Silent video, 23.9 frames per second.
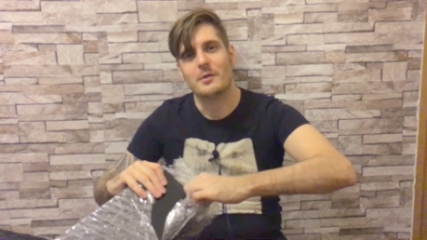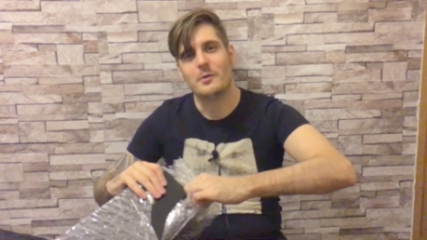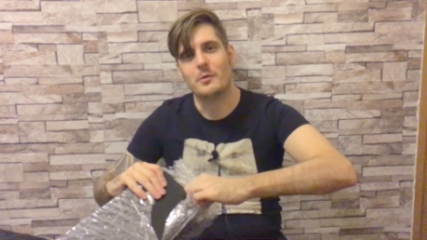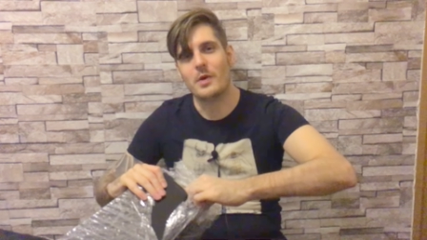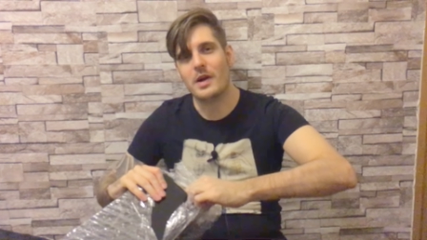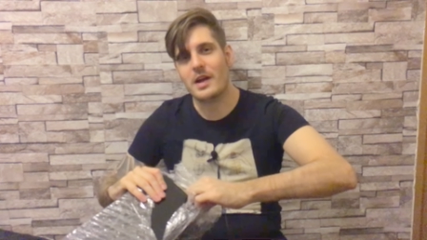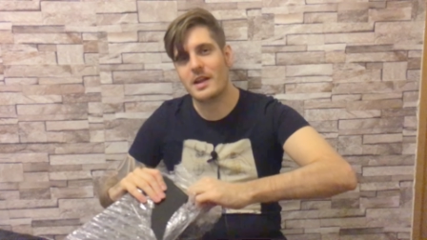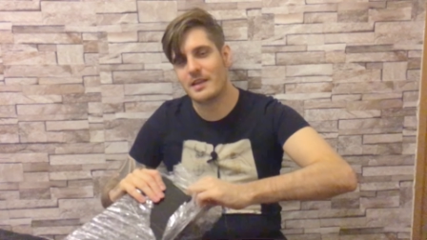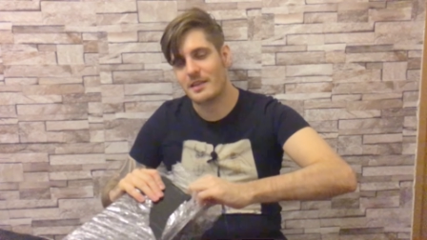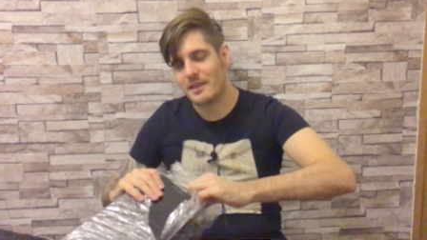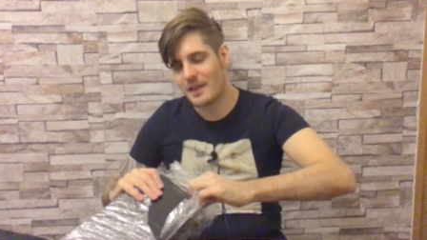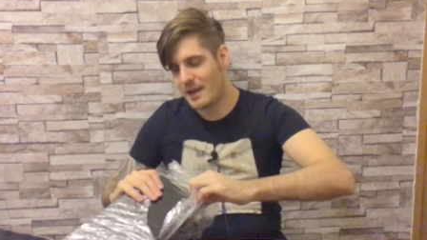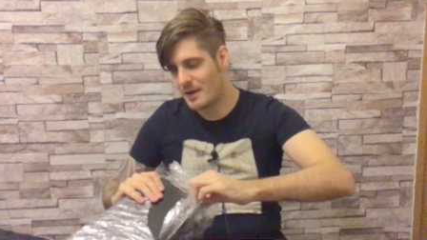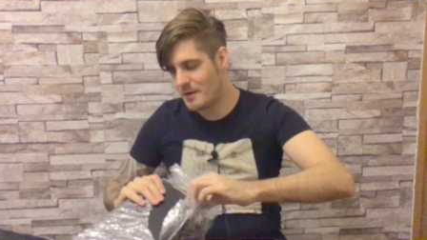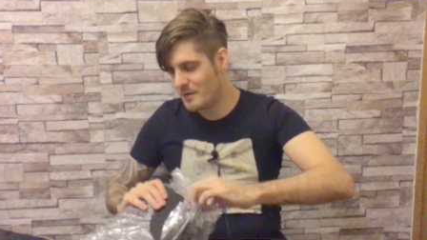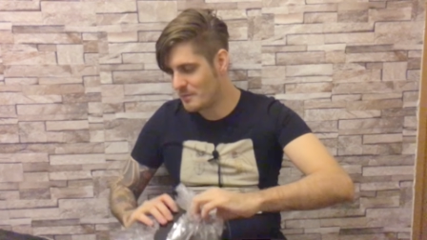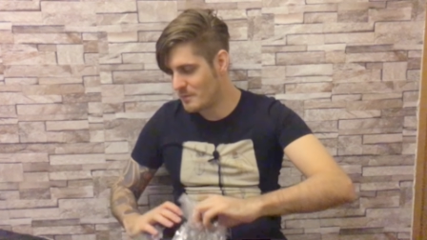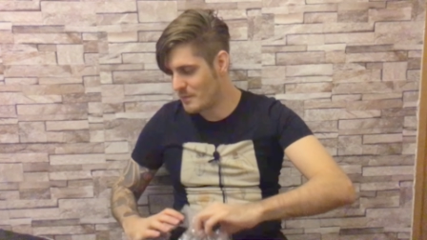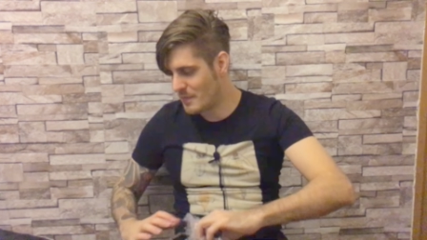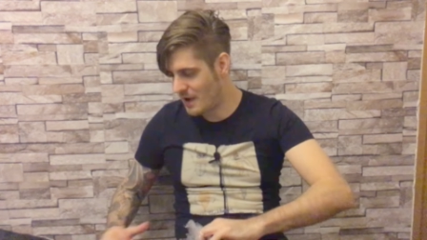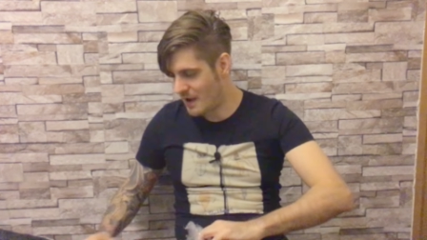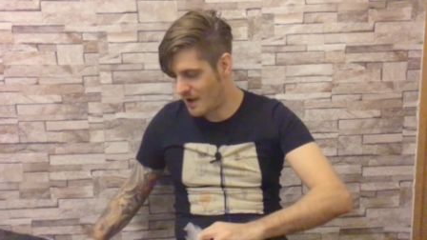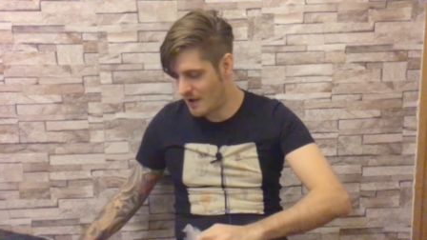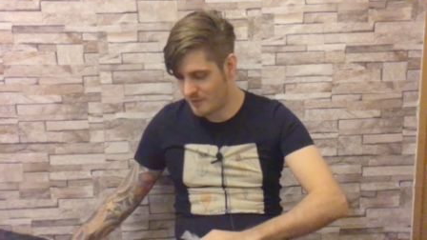when they
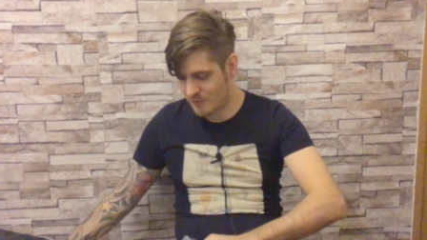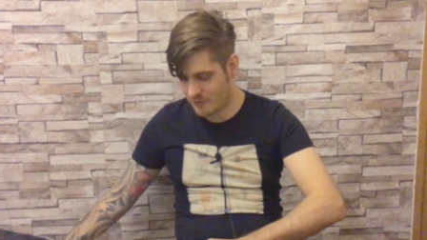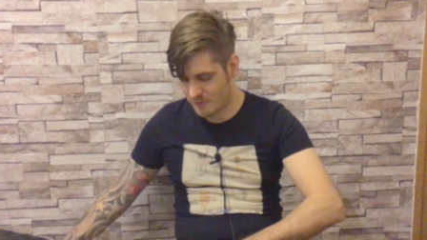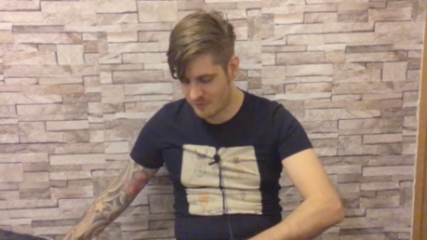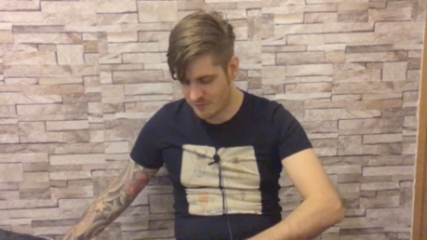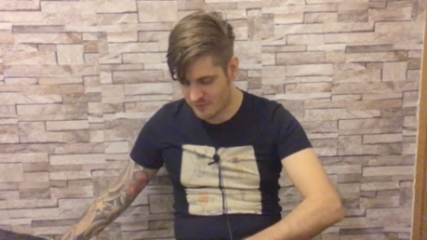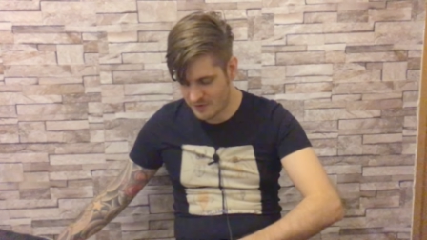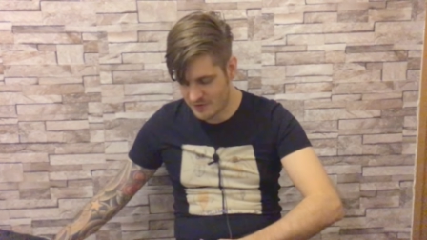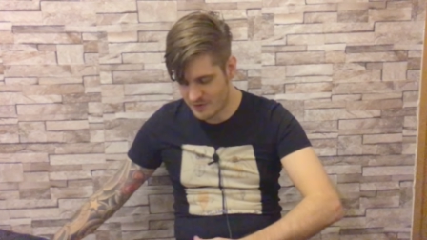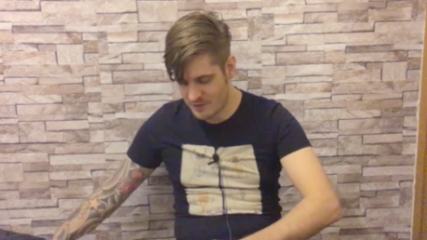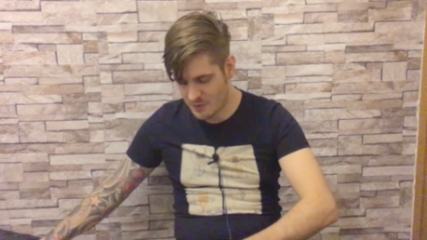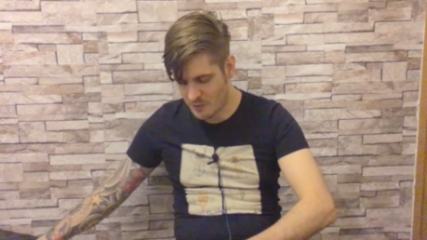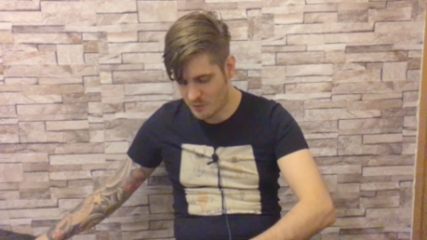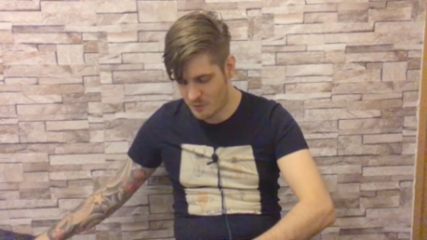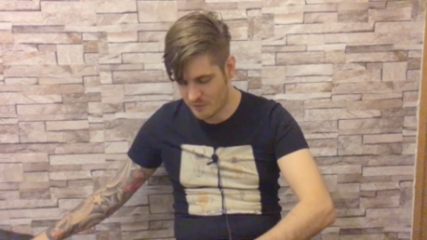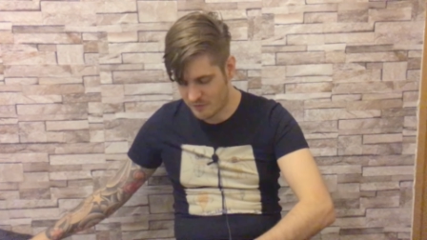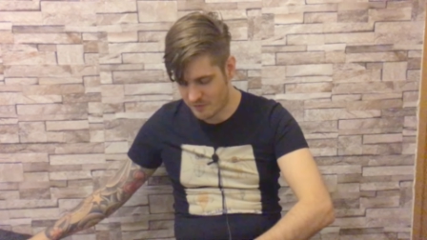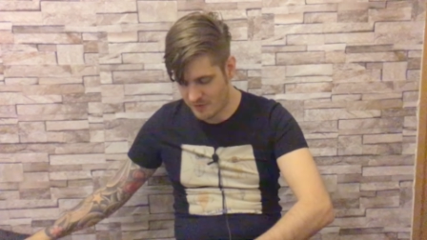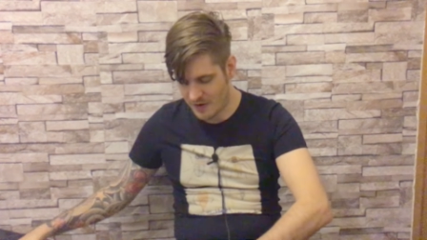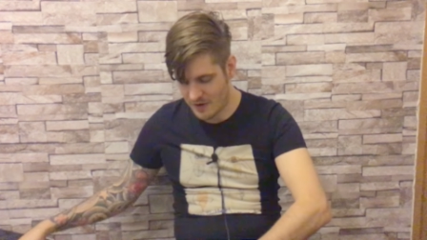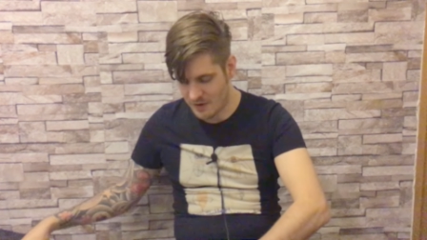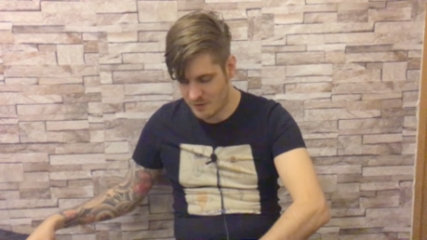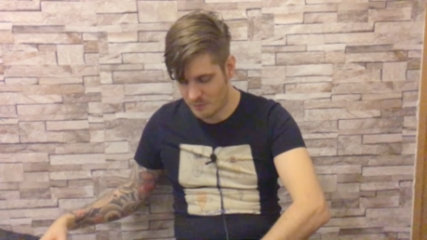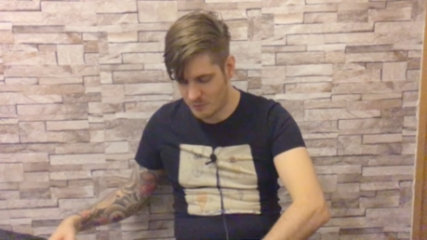have a video
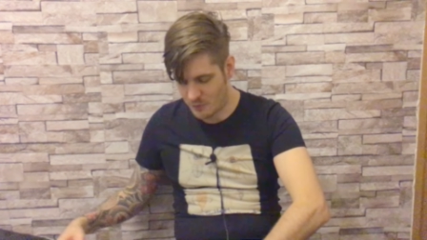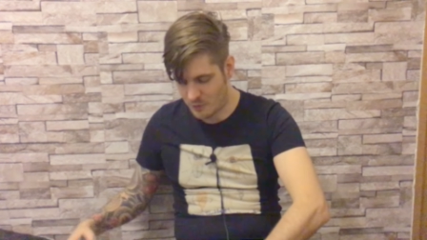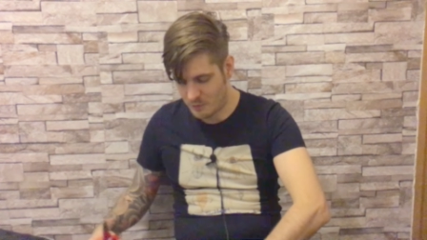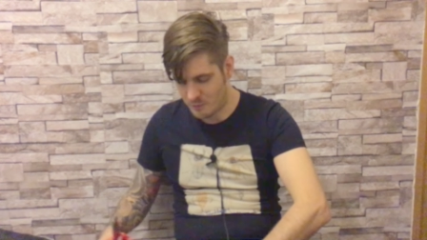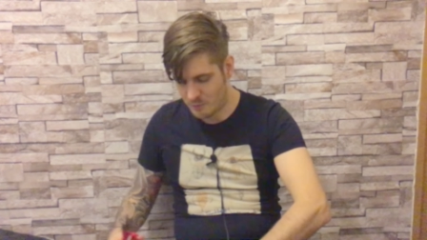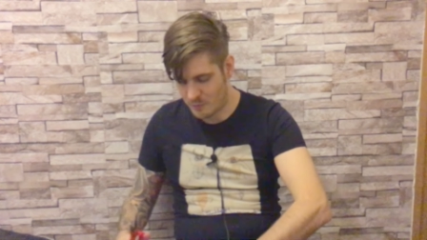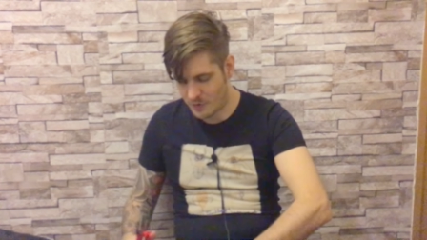available